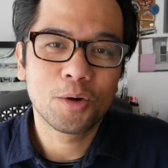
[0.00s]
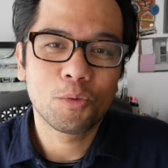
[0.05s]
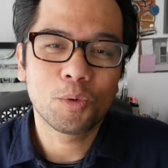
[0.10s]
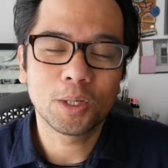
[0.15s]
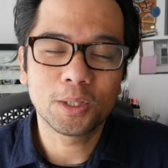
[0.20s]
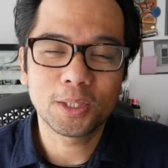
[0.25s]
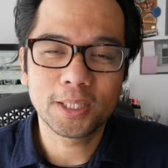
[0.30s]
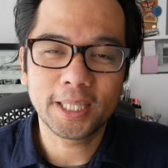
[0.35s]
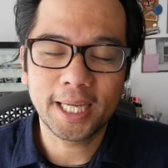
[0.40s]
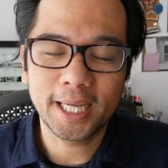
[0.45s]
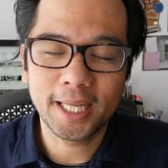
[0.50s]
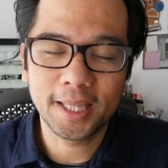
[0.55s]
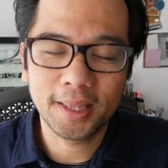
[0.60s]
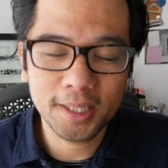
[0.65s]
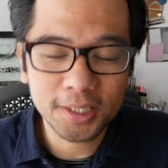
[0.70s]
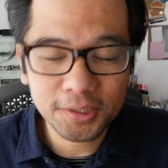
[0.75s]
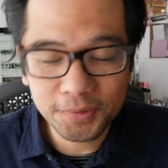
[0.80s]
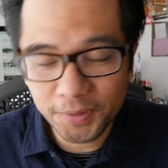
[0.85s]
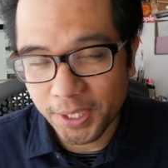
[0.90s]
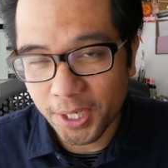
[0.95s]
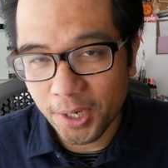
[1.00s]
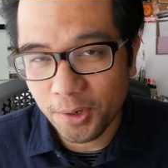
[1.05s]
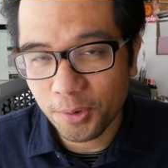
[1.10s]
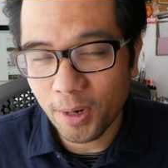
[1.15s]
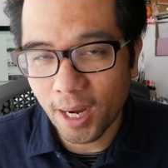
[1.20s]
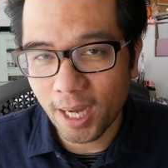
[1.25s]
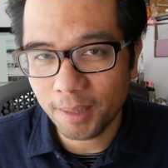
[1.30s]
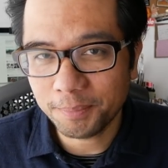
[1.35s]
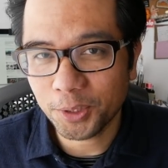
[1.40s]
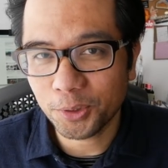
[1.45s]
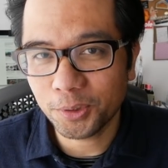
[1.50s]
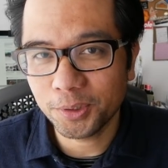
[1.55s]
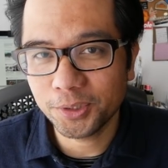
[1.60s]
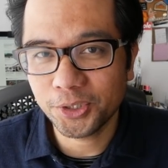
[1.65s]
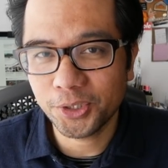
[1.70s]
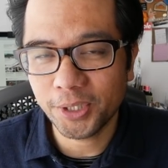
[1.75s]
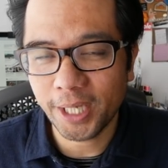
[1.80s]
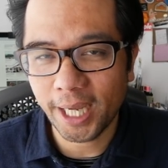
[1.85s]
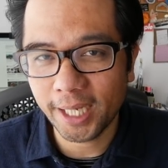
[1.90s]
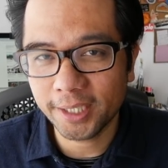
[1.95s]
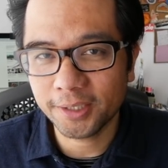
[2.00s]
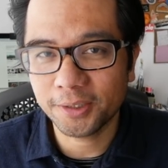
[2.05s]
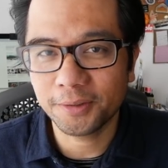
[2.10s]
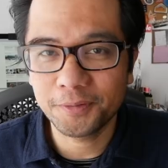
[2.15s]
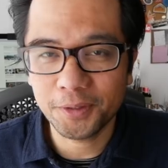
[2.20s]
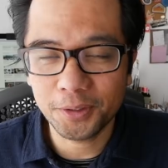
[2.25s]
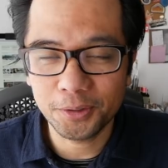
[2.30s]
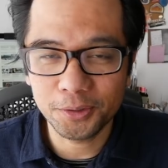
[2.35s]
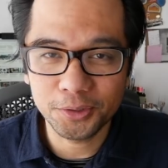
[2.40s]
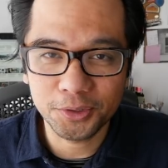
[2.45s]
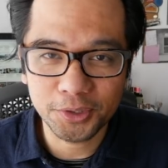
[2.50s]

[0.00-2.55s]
Well, in this video, I'm going to interview